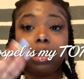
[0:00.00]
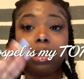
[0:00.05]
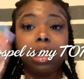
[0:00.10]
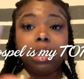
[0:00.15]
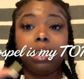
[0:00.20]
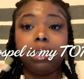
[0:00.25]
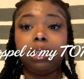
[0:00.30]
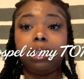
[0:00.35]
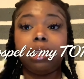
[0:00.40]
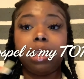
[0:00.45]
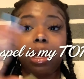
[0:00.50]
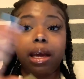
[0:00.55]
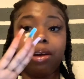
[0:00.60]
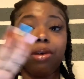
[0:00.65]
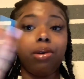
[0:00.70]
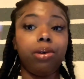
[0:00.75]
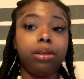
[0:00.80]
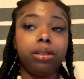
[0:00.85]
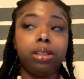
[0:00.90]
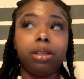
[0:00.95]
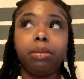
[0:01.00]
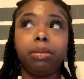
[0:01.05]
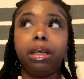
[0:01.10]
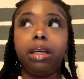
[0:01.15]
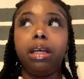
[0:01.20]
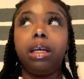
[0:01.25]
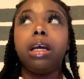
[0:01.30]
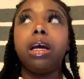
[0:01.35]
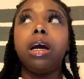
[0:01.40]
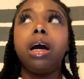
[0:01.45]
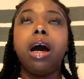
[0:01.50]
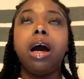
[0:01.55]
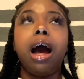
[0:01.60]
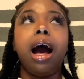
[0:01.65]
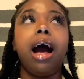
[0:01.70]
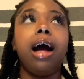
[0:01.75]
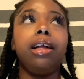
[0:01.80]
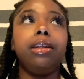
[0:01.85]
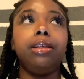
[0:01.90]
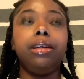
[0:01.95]
That's like ultimate.
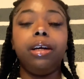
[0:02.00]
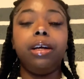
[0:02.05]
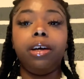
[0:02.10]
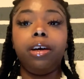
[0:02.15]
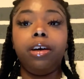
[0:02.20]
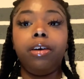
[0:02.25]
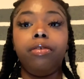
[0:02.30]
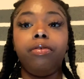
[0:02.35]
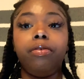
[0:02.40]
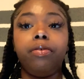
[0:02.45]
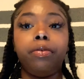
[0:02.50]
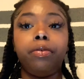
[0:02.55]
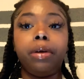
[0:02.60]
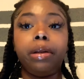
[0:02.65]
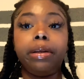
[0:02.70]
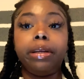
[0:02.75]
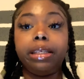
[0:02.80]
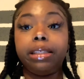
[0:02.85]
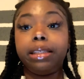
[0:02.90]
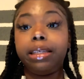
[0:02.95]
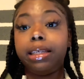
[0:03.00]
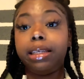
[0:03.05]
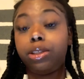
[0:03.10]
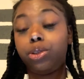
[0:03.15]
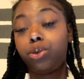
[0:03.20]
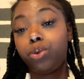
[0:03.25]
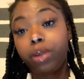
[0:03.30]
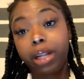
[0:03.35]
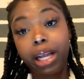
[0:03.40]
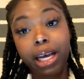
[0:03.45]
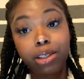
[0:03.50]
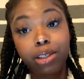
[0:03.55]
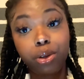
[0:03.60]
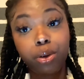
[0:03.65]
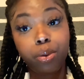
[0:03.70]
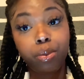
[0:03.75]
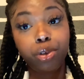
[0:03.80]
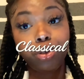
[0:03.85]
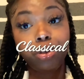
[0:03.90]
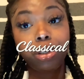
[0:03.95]
I love listening to classical
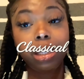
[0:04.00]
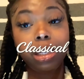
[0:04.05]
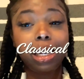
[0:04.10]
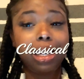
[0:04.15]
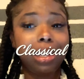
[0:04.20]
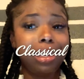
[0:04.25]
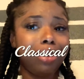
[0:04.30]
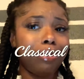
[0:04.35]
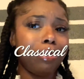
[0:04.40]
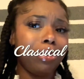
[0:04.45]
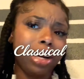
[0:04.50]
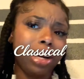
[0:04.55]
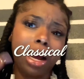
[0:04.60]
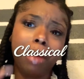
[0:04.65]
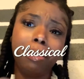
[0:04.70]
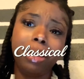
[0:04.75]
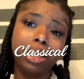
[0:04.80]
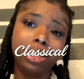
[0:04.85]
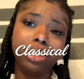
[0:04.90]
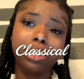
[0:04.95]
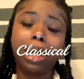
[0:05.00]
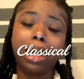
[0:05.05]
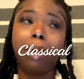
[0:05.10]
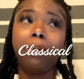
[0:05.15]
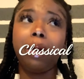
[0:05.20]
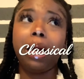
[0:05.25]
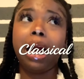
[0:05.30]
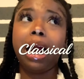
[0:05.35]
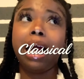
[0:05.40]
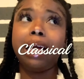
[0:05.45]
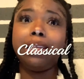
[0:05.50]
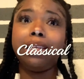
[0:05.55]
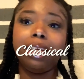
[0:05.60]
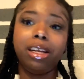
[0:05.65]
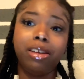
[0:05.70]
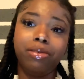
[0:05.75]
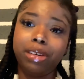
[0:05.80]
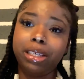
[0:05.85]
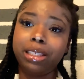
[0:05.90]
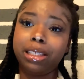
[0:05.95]
music, and then when I'm in the shower, I
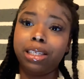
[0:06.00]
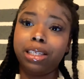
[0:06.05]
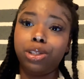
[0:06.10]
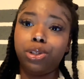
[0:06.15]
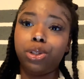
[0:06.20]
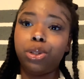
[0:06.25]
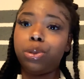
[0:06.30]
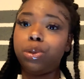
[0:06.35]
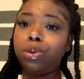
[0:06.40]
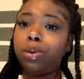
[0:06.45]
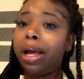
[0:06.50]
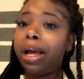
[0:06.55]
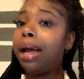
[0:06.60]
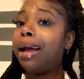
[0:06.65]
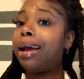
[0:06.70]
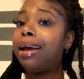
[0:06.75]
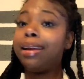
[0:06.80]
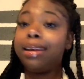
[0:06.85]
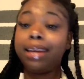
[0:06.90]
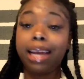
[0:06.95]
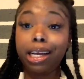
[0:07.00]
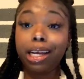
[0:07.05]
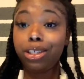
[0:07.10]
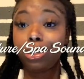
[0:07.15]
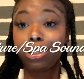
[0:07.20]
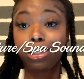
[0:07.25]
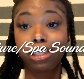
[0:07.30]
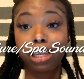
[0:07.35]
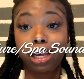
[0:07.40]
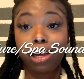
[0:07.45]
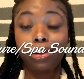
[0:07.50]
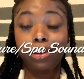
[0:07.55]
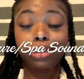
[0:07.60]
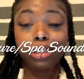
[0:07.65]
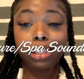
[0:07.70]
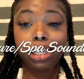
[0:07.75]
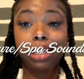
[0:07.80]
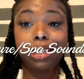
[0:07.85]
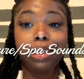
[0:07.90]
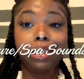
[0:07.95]
love listening to nature sounds
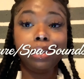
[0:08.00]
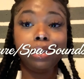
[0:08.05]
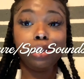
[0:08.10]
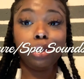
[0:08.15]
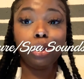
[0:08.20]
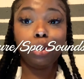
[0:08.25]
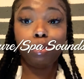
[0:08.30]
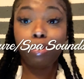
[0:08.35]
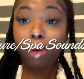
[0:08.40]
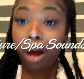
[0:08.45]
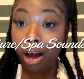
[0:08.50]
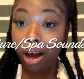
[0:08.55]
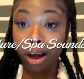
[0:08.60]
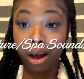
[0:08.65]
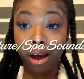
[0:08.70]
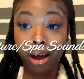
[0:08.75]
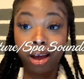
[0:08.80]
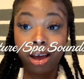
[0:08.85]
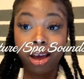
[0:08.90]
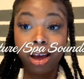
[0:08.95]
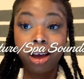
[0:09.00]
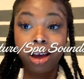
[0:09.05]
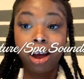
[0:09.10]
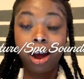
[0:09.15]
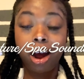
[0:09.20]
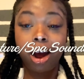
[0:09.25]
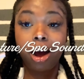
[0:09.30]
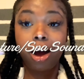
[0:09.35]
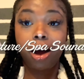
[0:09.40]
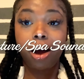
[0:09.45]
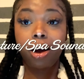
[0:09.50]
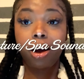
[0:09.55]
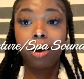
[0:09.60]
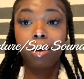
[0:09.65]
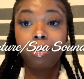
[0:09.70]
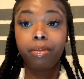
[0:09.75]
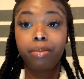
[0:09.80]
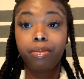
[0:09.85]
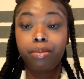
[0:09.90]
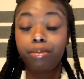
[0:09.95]
and spa
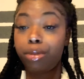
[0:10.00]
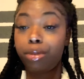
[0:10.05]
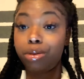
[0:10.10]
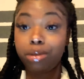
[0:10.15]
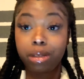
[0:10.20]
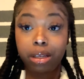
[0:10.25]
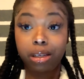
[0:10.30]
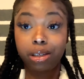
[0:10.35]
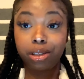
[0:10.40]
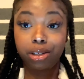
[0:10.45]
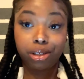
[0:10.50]
um music.